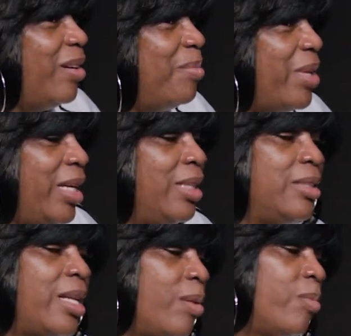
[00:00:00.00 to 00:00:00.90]
like,
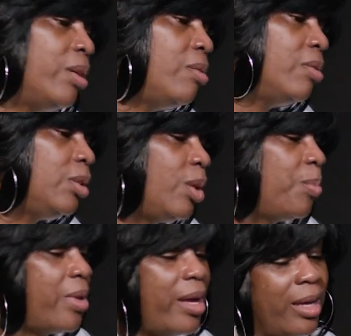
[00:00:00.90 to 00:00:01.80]
he's like, well, you can
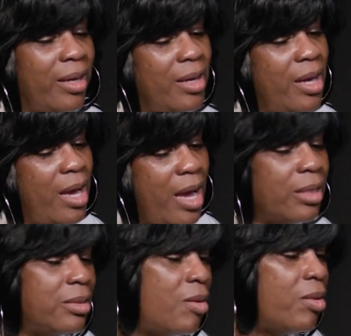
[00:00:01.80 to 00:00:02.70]
play. I
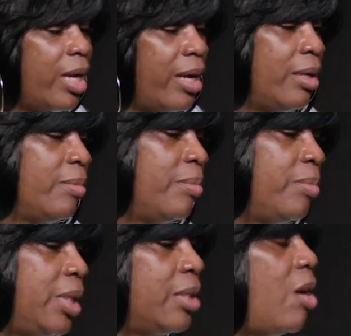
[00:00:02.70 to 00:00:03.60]
said, okay,
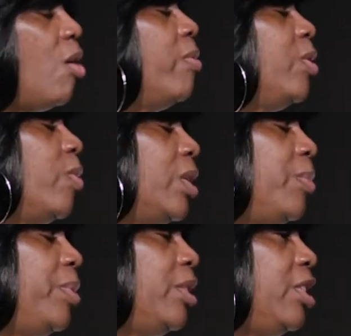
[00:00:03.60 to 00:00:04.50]
because I always wanted to
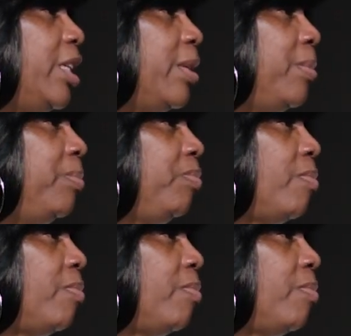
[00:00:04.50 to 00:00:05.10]
be a GM.